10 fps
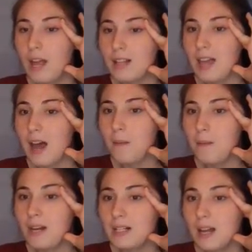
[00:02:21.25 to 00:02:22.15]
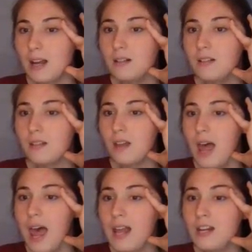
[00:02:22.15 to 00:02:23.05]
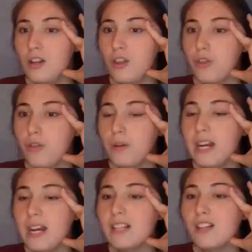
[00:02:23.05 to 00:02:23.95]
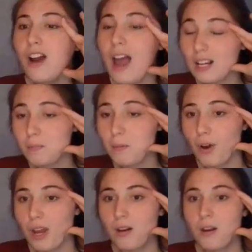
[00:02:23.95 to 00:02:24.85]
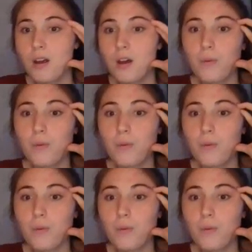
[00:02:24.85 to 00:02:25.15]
That's how many tens. And 3 is our exponent.